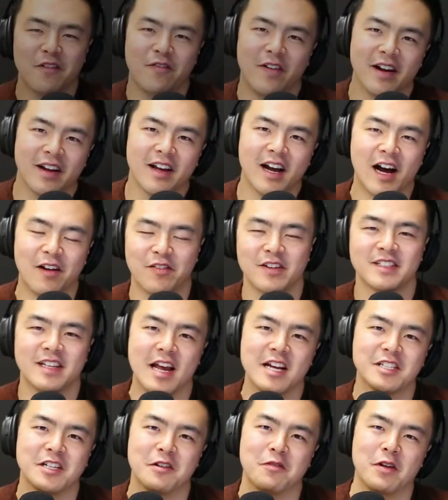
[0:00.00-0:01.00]
fun
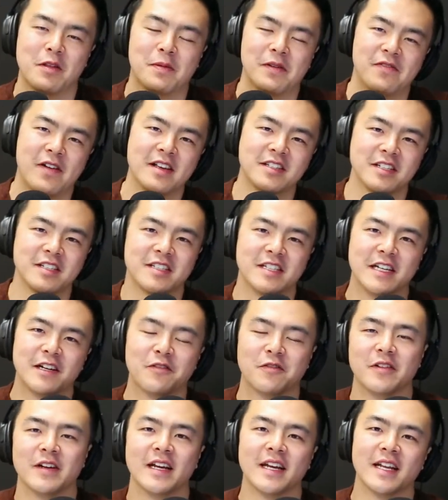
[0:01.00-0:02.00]
conversation with Professor
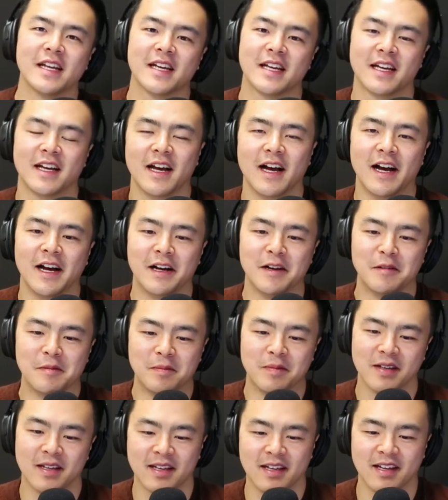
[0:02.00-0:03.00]
Siegfried.
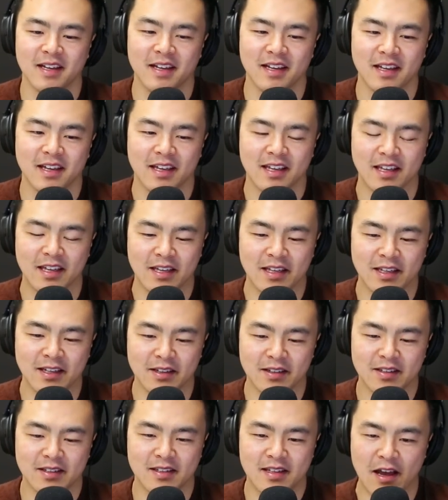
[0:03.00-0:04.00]

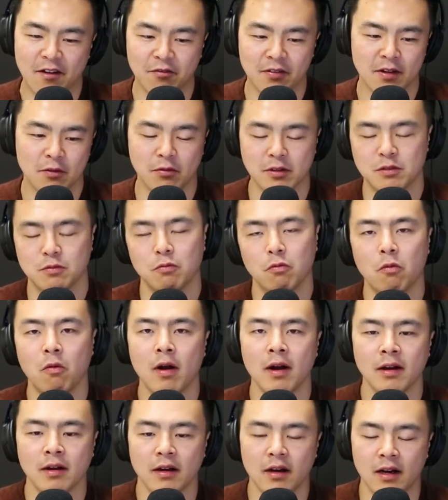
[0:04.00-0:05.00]
He definitely was
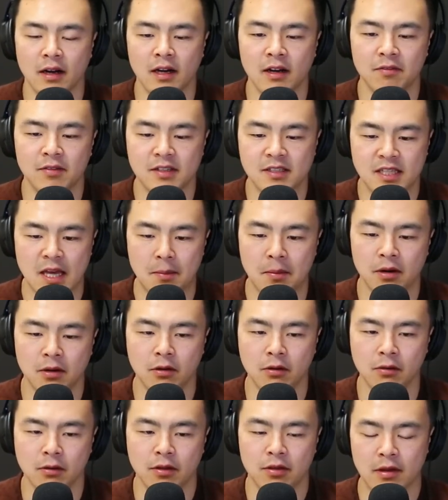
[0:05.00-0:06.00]
one of the
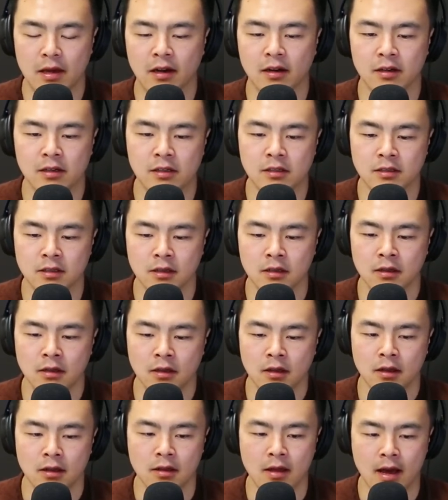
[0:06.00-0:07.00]
seminal thinkers
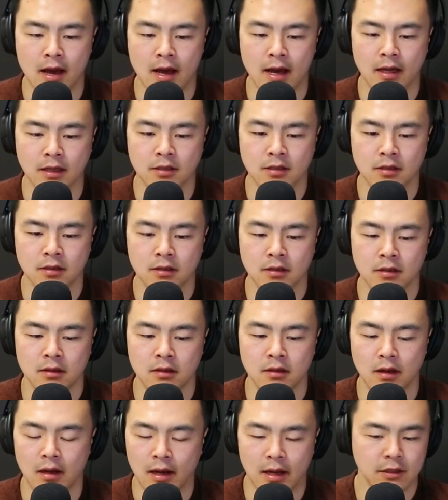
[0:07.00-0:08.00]
that
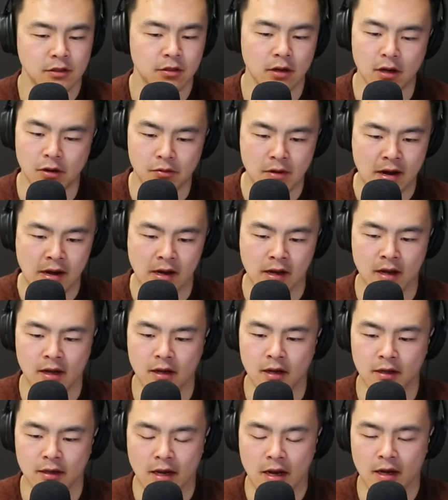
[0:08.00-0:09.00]
I started reading
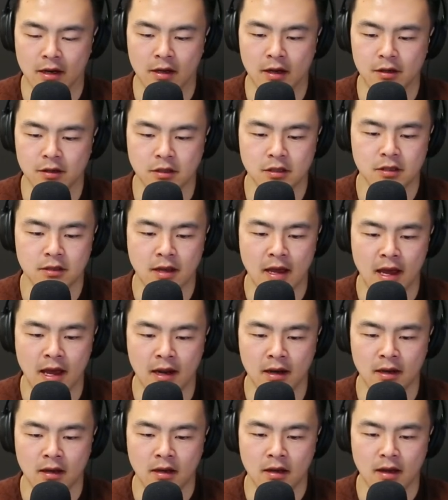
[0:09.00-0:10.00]
and getting to
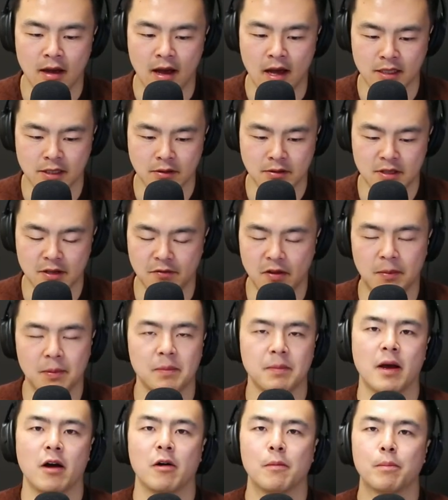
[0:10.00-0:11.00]
understand as I was
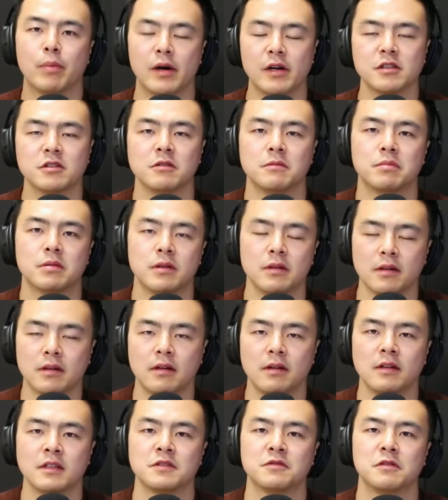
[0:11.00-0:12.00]
developing my own personal
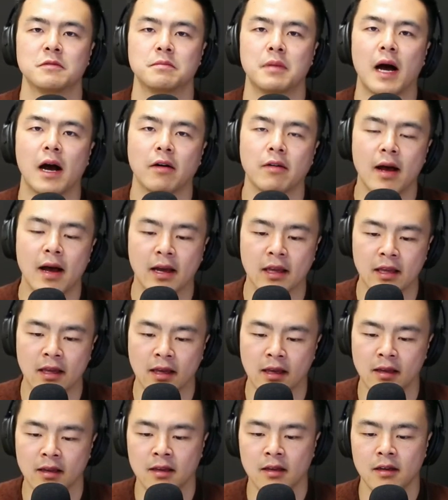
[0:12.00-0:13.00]
protocols for
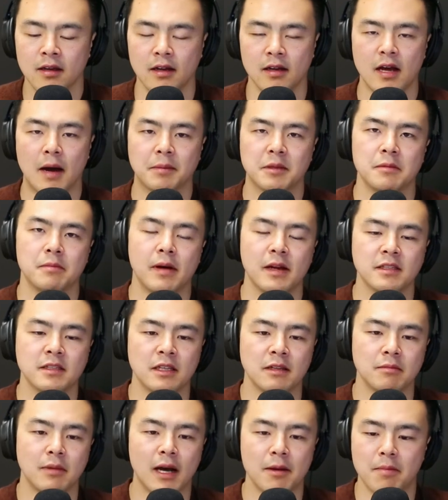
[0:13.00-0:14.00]
biohacking and
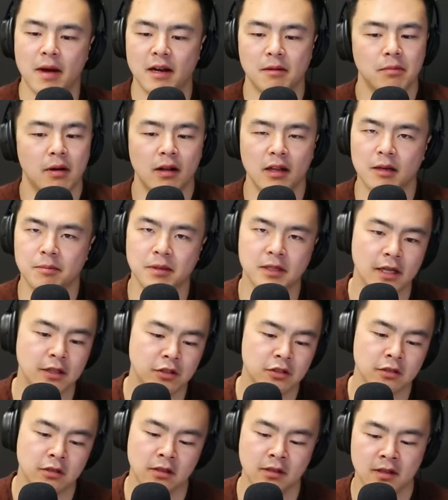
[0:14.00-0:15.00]
optimizing my metabolic
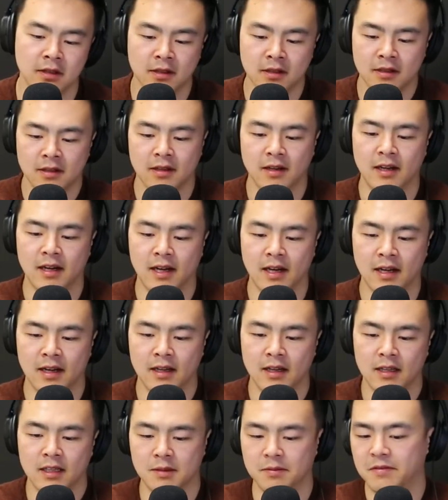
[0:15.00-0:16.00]
potential to
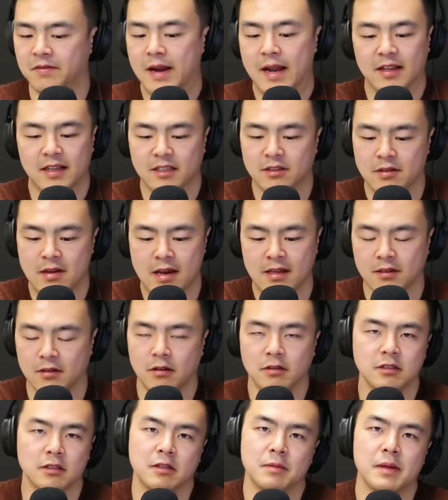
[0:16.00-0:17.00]
prevent disease and
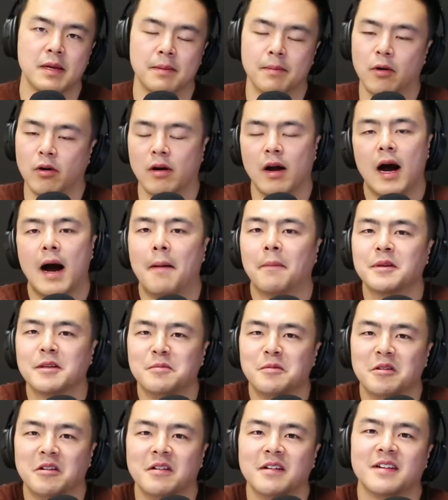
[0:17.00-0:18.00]
also to be a more
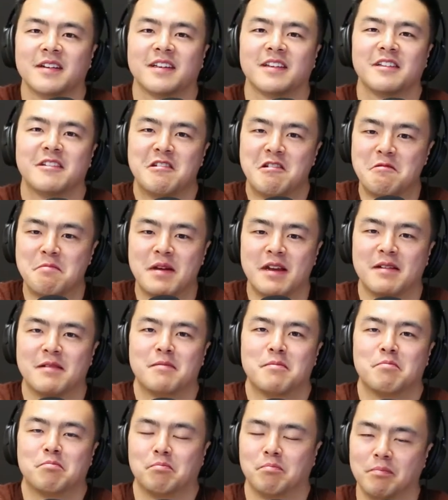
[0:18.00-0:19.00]
optimal human
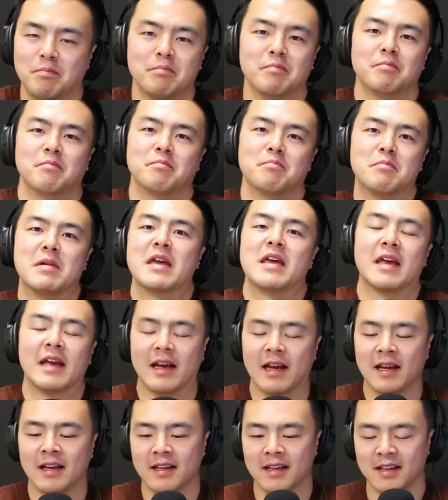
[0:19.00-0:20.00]

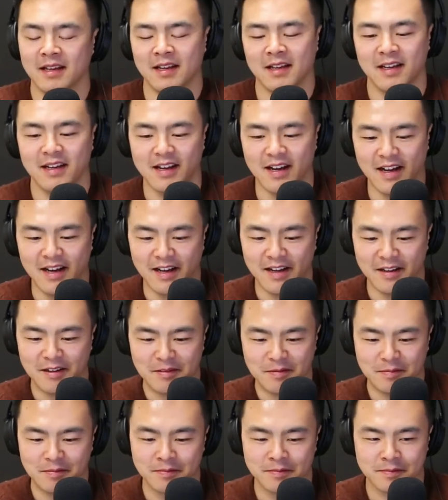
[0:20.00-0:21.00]
being.
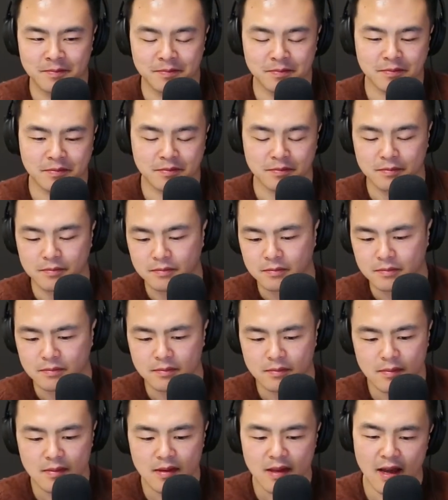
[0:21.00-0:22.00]
I
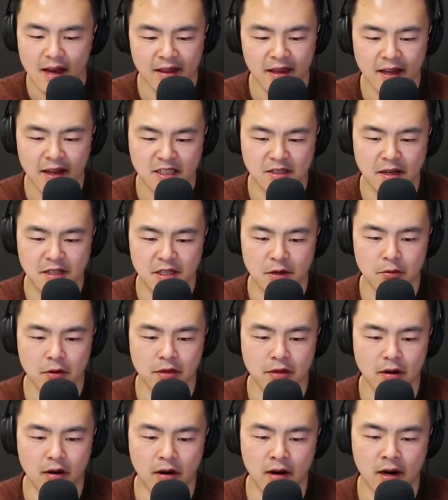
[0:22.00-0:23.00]
think especially
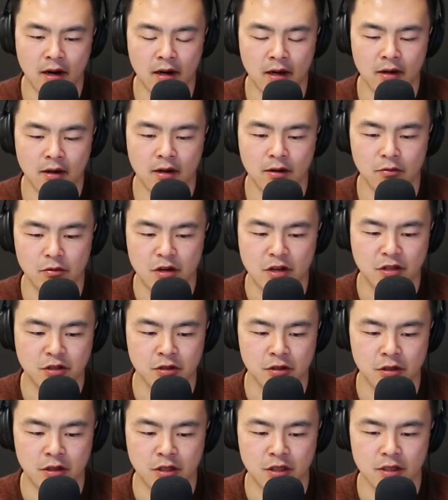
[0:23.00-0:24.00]
with our
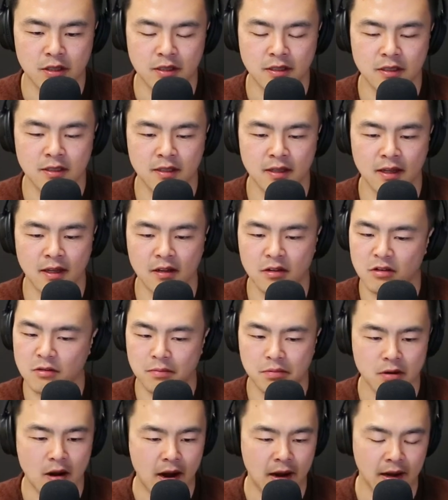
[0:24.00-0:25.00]
research into new
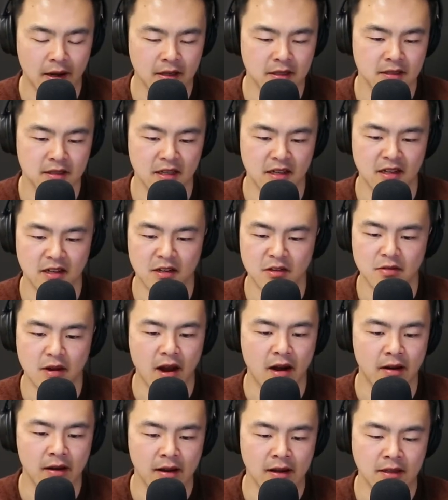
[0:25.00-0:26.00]
products and new
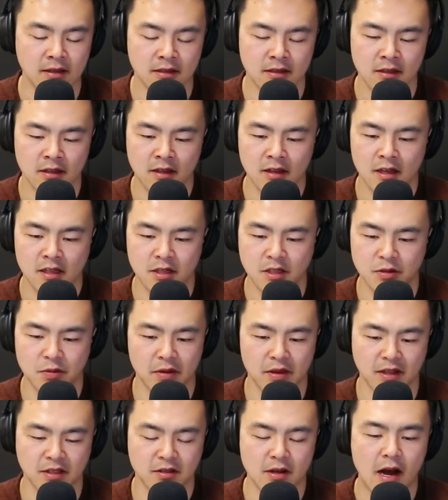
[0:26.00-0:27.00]
areas, especially
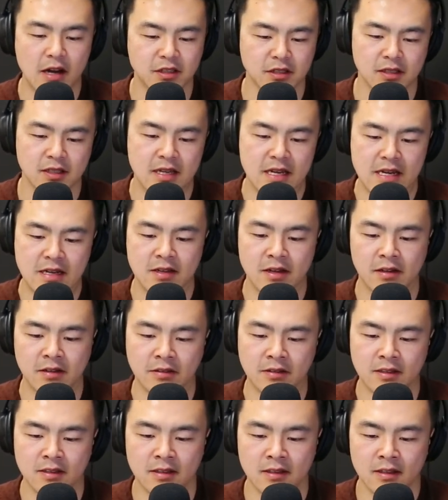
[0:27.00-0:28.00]
with exogenous
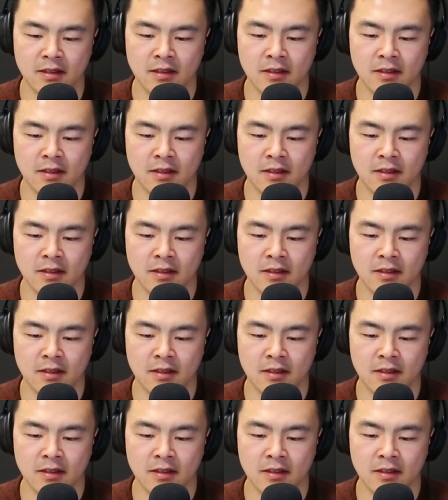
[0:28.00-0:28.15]
ketones,